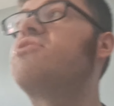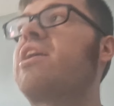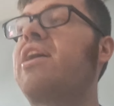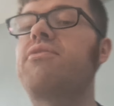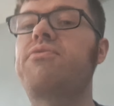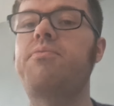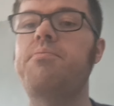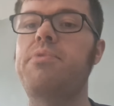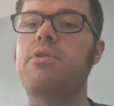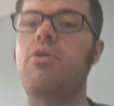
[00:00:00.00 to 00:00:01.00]
half,
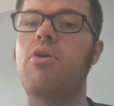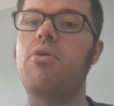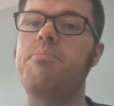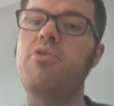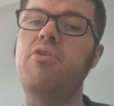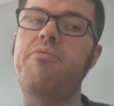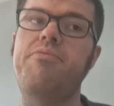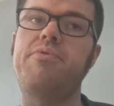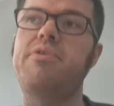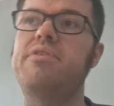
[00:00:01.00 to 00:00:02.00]

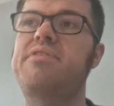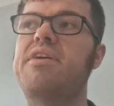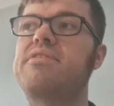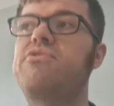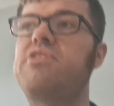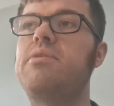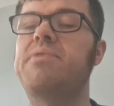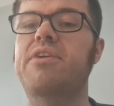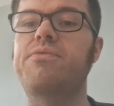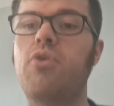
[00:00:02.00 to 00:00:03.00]
both sets of teams
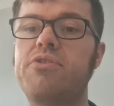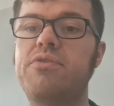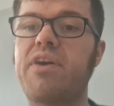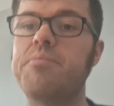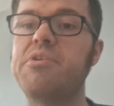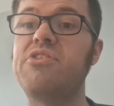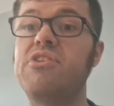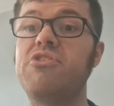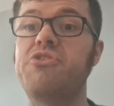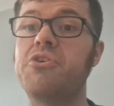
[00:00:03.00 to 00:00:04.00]
had 45 minutes
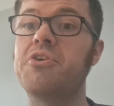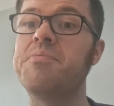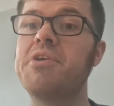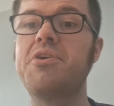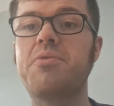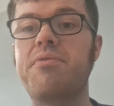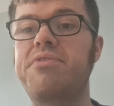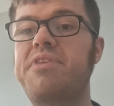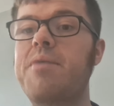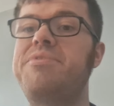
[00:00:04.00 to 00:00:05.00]
each, so we've
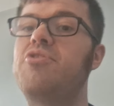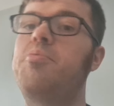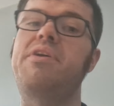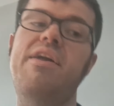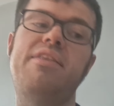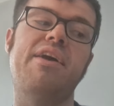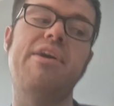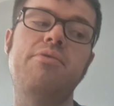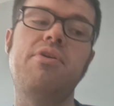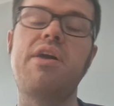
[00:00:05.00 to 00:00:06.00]
stepped it up again
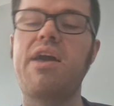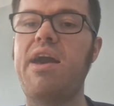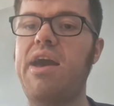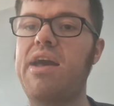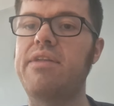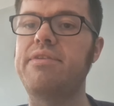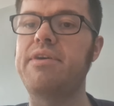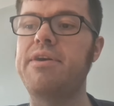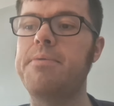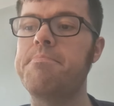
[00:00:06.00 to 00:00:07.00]
now.
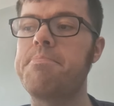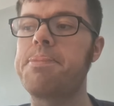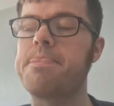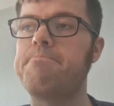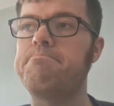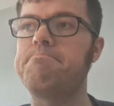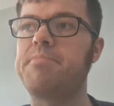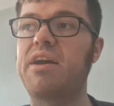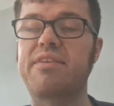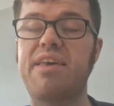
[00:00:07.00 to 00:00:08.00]
And
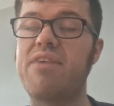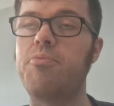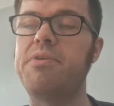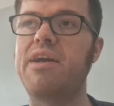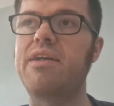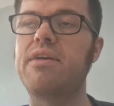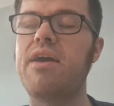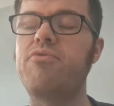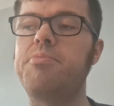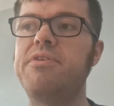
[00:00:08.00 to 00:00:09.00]
like I said,
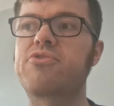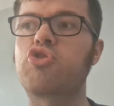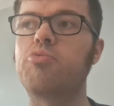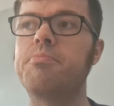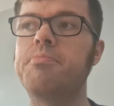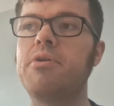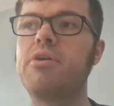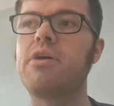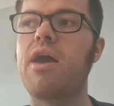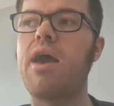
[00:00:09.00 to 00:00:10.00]
everybody's come
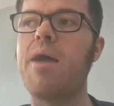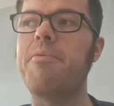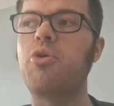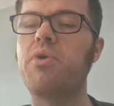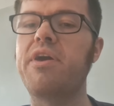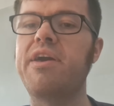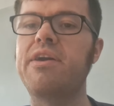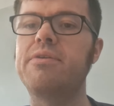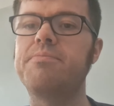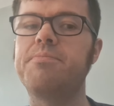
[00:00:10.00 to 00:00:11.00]

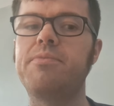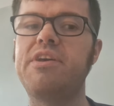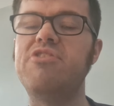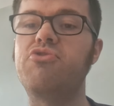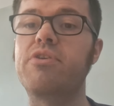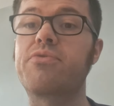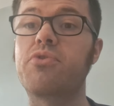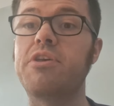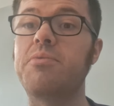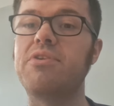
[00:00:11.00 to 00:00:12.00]
away injury
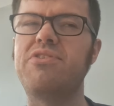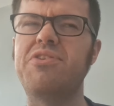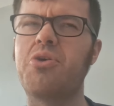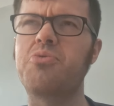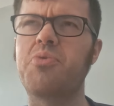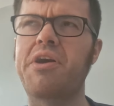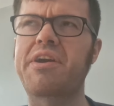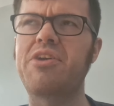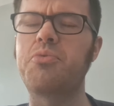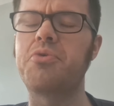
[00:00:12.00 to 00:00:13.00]
free, which is always what I
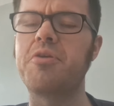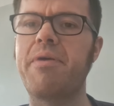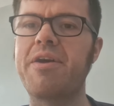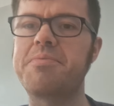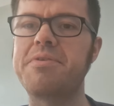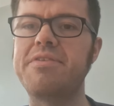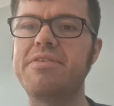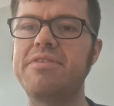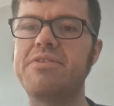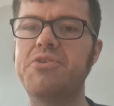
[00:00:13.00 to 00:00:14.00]
kind of worry about in
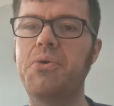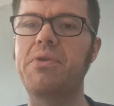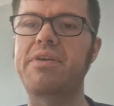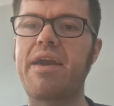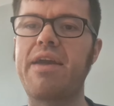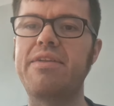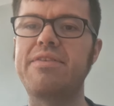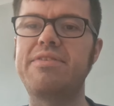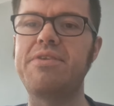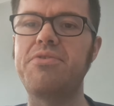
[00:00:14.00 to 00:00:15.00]
pre-season. You don't want to get any
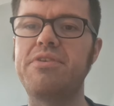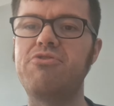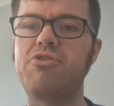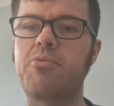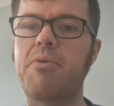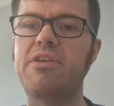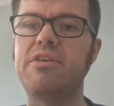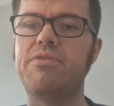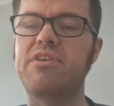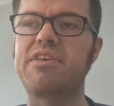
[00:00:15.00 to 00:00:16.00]
serious injuries from
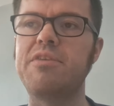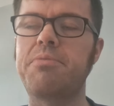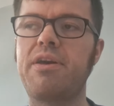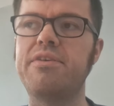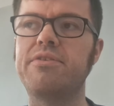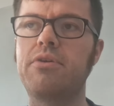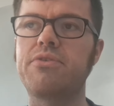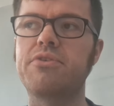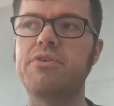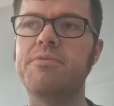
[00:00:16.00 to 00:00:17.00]
any of your key players, and
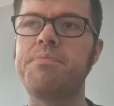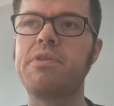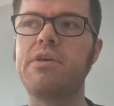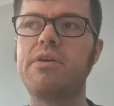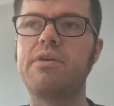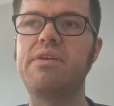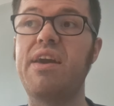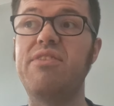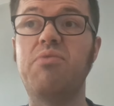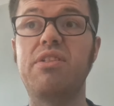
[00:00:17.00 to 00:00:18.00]
also,
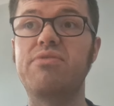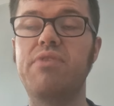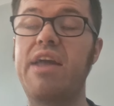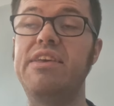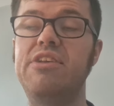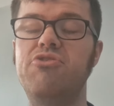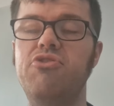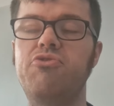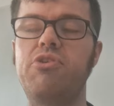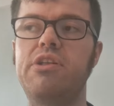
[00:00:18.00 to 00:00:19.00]
yeah, well, any
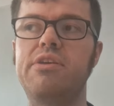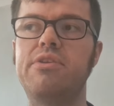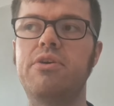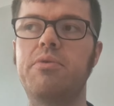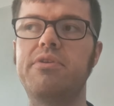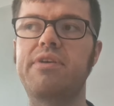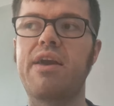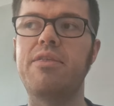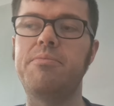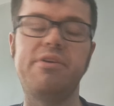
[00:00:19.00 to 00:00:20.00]
injuries really, you don't want to
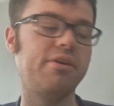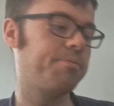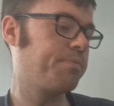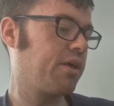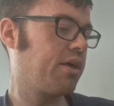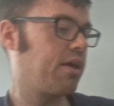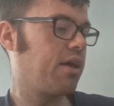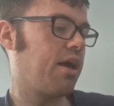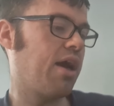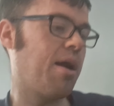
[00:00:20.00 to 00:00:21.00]
get them, do you?
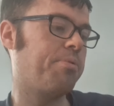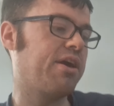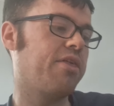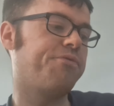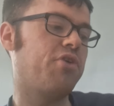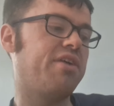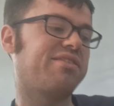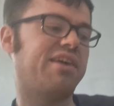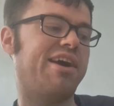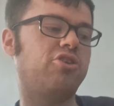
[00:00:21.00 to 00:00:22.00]
But yeah, the first
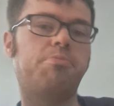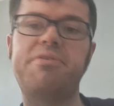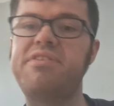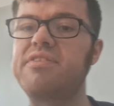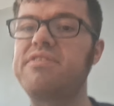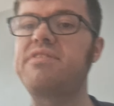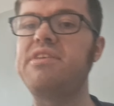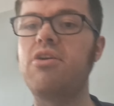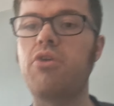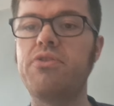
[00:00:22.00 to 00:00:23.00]
lineup, as you can
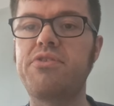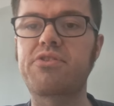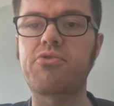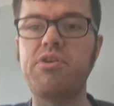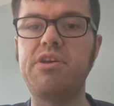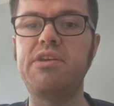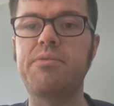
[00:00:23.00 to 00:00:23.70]
see on the screen,